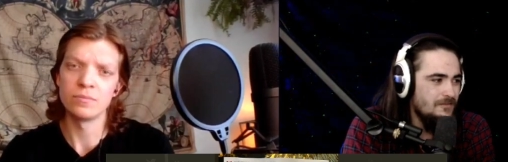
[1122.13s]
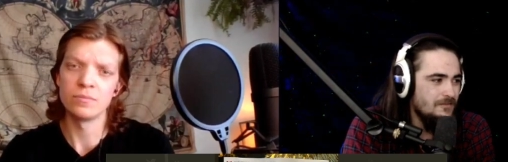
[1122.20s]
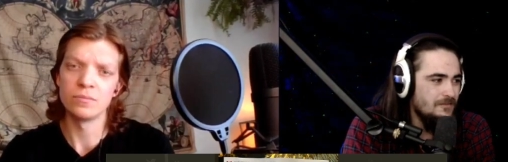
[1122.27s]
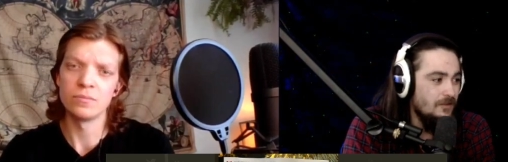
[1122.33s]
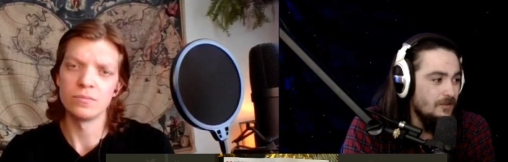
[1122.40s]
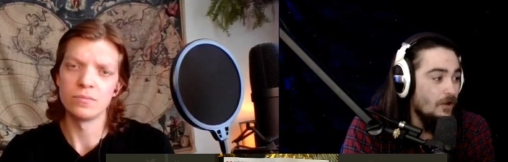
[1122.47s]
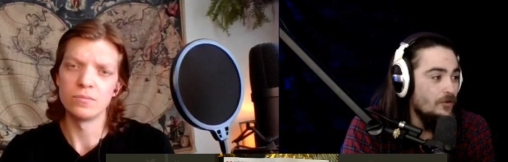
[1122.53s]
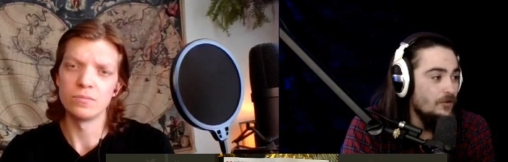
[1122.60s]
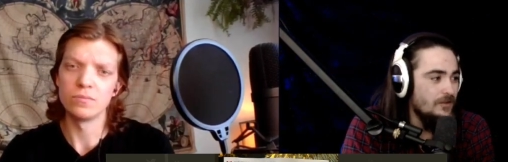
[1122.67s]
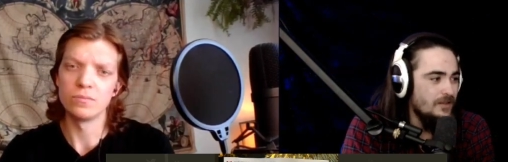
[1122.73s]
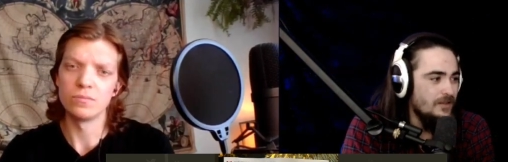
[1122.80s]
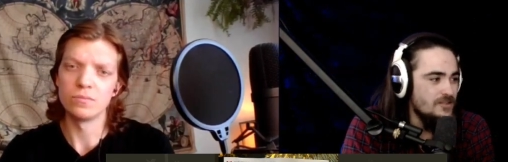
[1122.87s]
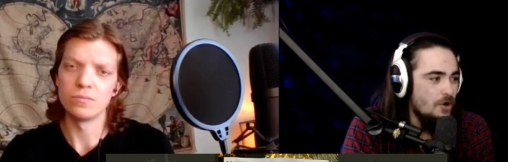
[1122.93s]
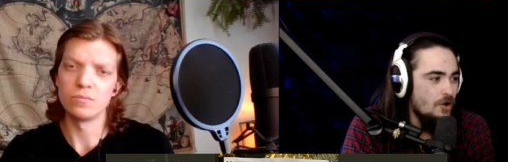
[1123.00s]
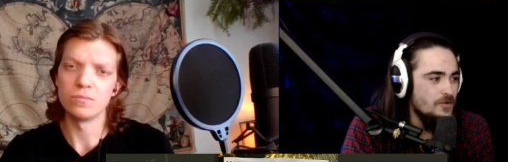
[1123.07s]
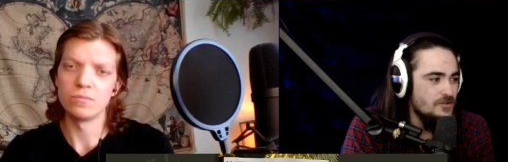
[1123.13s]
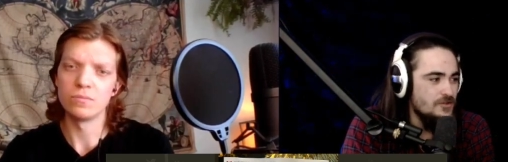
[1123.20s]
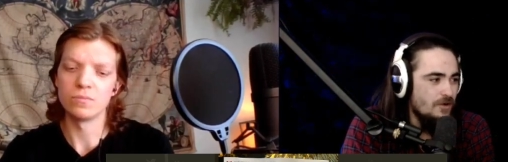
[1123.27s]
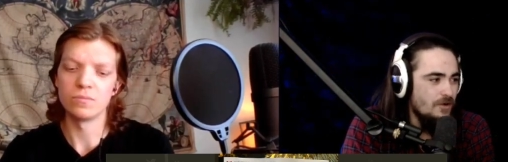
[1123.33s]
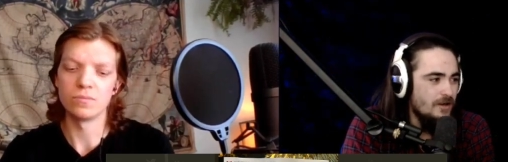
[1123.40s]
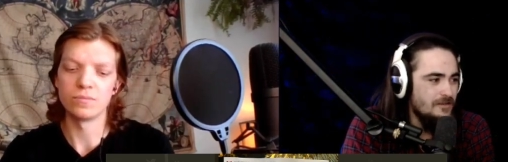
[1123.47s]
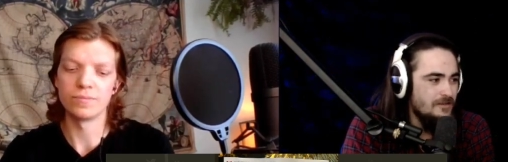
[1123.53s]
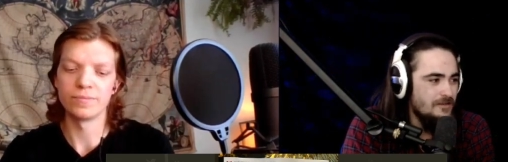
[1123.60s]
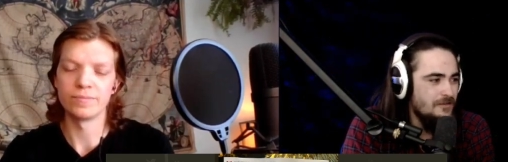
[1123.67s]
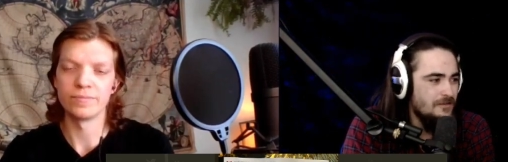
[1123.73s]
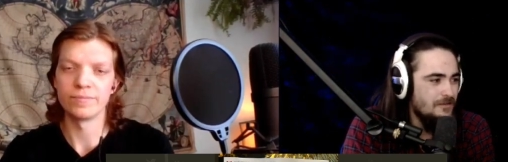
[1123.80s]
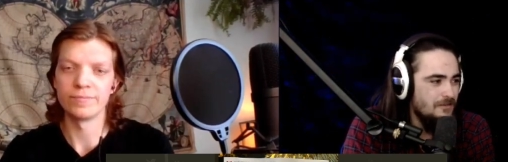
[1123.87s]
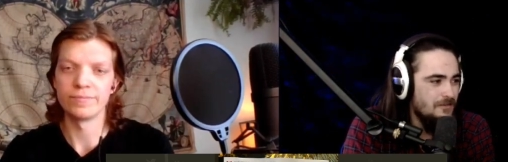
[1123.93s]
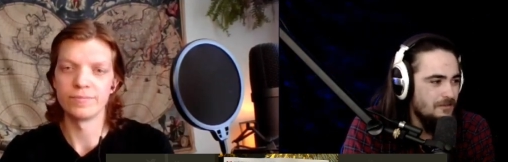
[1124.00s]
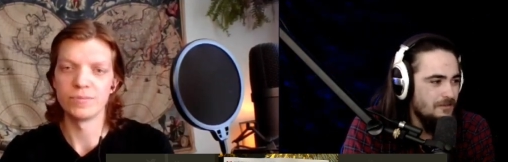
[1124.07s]
Speaker 1: That oh, that he's always right.
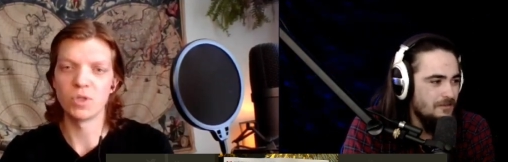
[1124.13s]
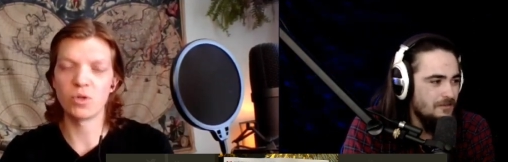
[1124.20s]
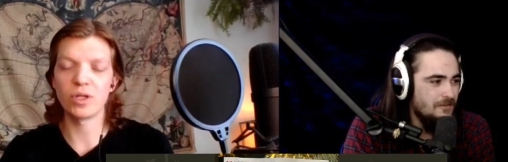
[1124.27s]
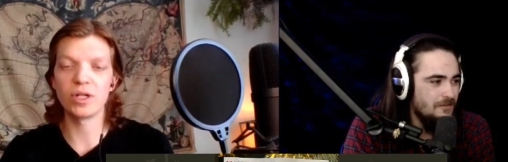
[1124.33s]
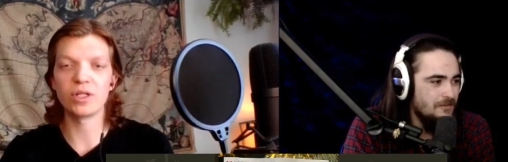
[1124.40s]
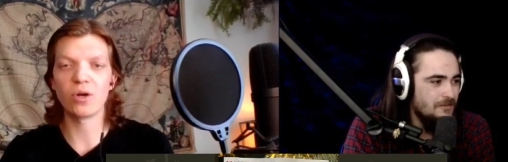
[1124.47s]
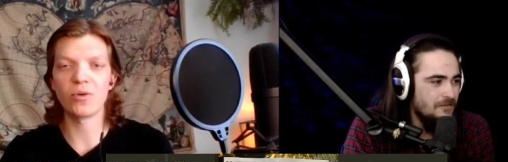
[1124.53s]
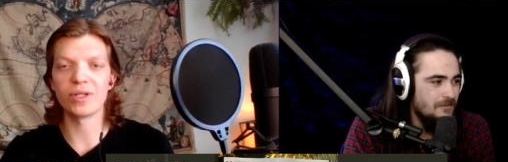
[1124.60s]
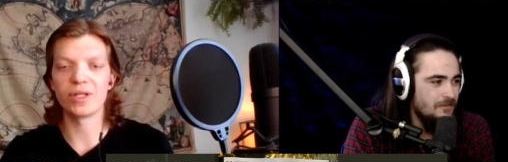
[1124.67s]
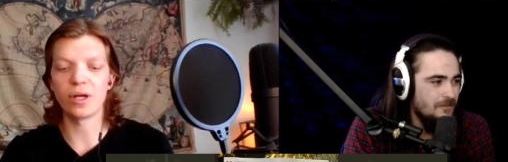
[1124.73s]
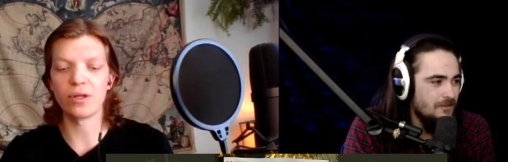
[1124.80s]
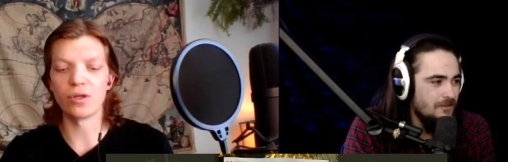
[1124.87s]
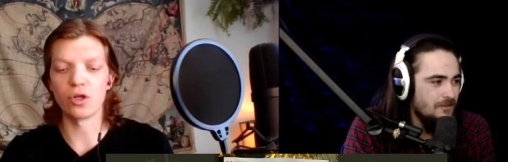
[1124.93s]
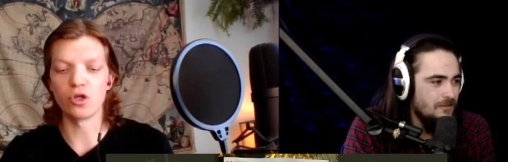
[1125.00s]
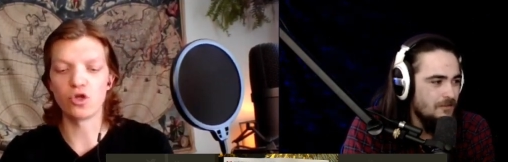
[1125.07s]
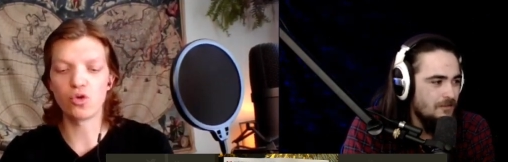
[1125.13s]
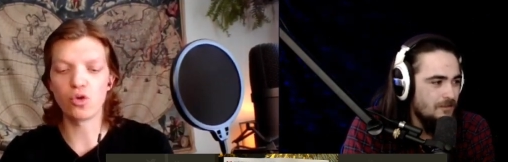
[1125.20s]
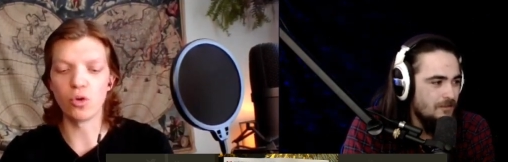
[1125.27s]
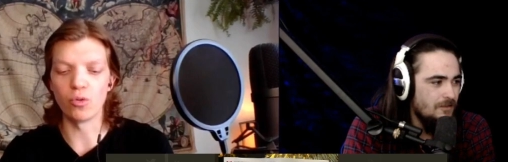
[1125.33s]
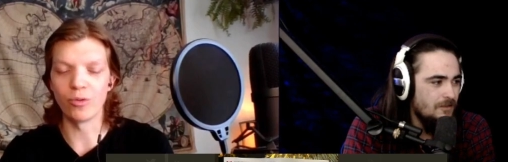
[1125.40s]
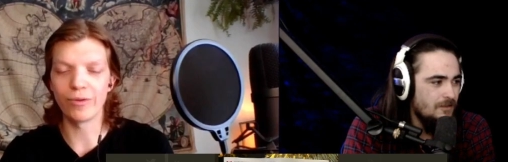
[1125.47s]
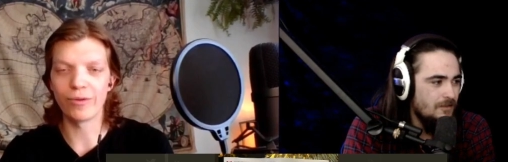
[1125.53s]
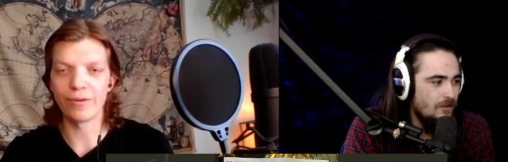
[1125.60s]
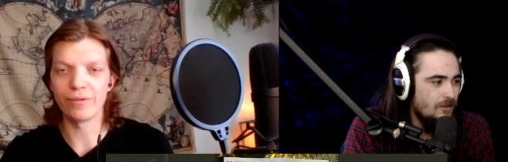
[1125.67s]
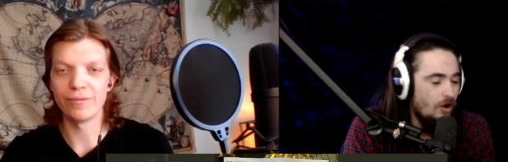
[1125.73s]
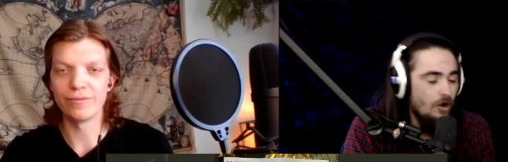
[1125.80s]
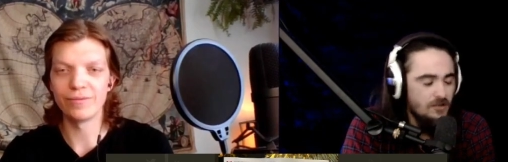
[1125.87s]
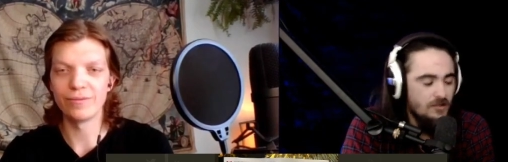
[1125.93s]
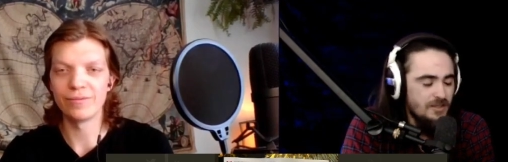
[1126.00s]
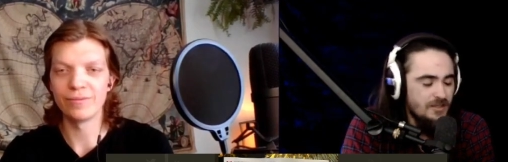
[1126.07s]
Speaker 2: No, that he's always telling the truth.
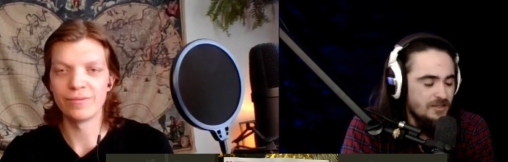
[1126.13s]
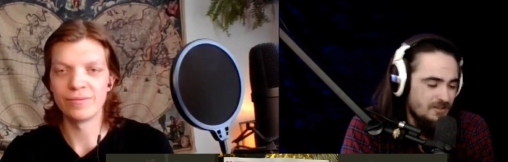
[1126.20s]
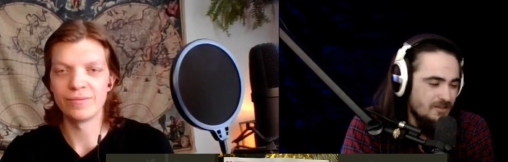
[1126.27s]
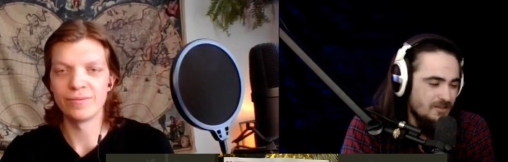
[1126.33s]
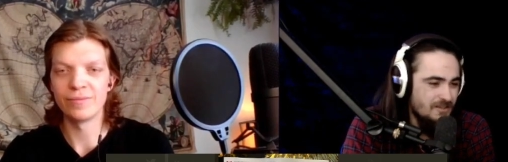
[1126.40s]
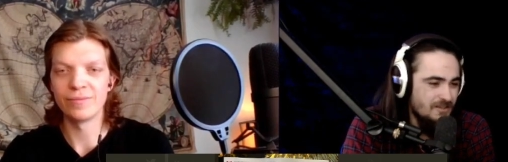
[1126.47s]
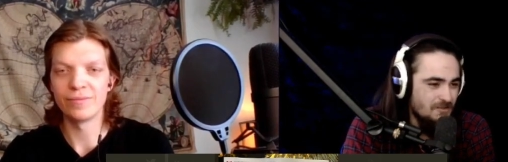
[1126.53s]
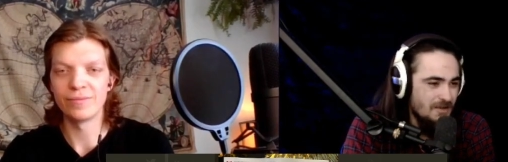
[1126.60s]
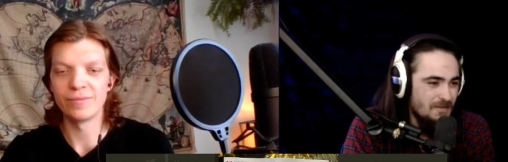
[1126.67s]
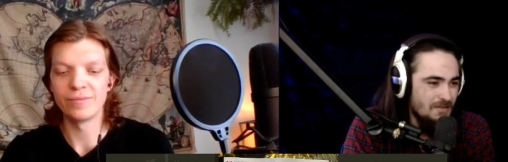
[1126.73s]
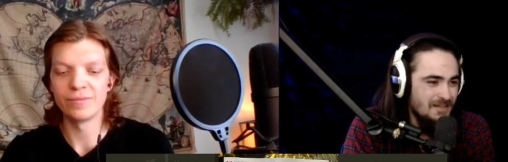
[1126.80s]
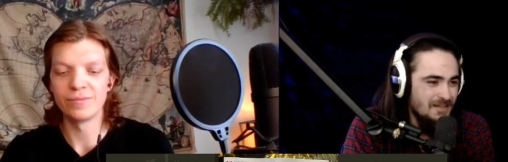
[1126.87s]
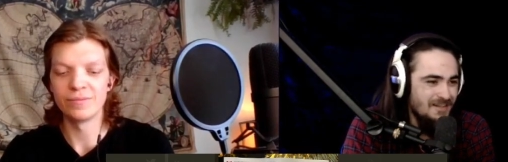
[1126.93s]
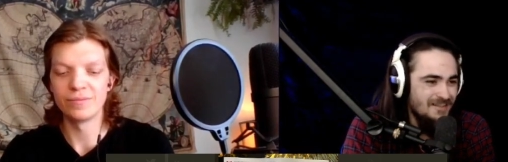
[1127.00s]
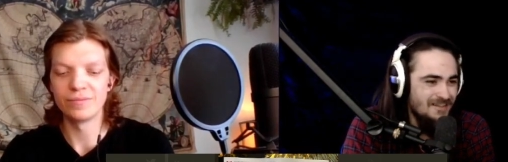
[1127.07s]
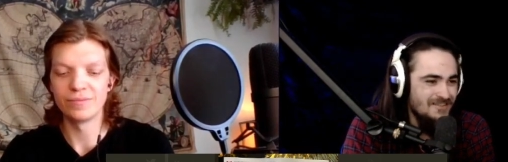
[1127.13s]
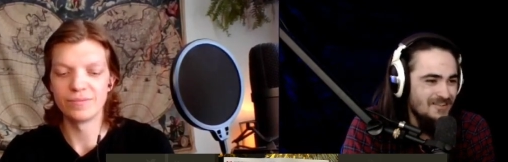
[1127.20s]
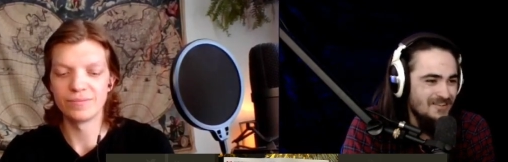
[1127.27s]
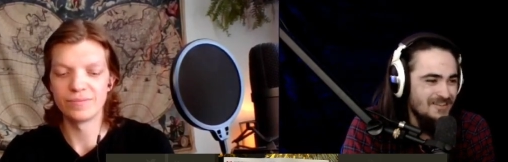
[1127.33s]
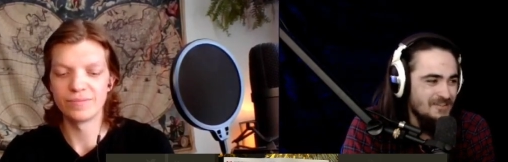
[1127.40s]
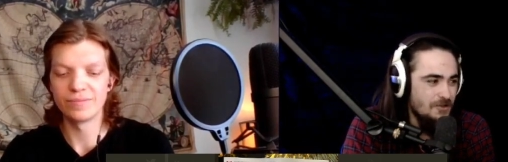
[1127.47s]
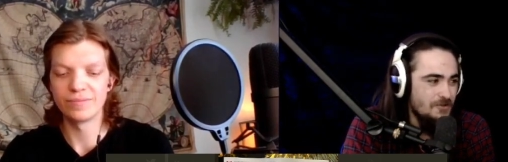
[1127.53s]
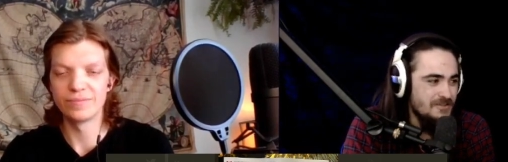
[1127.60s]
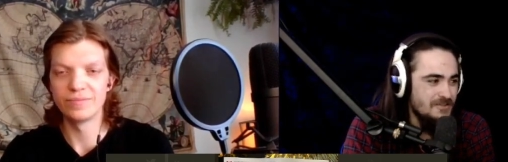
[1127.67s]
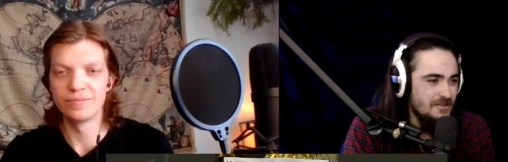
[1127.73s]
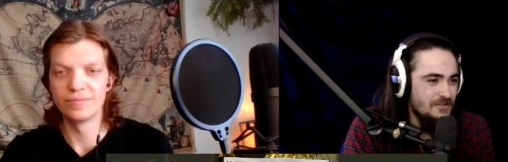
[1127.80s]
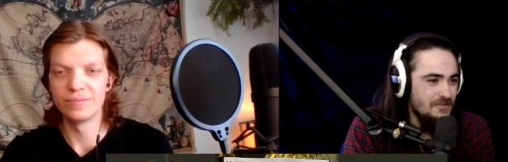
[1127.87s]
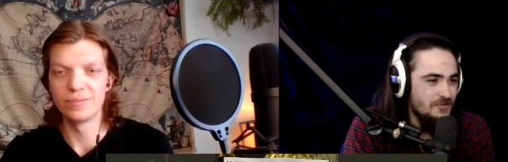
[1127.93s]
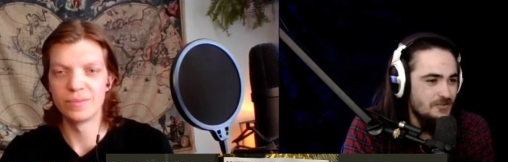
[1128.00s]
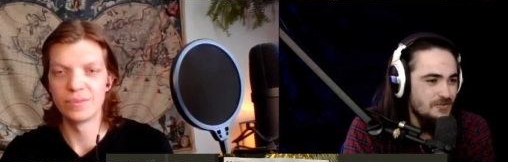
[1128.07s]
Speaker 1: Oh yeah, so that's what I meant. Yeah, so he's always
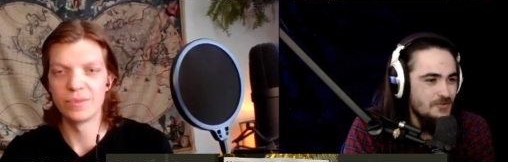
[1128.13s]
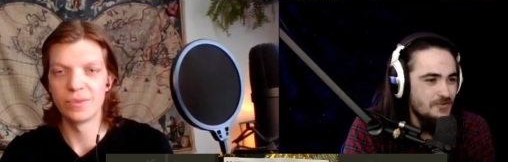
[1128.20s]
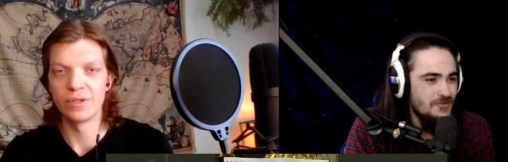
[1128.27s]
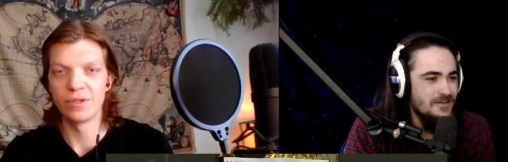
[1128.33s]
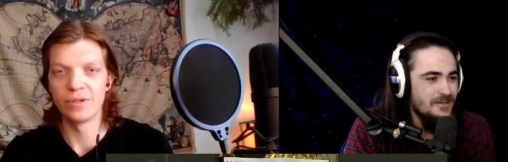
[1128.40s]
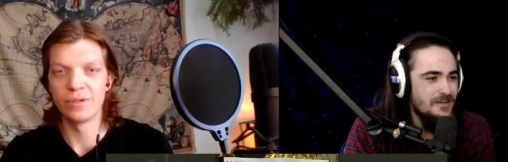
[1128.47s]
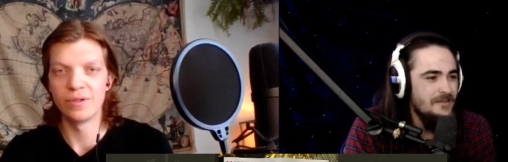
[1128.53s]
telling the truth.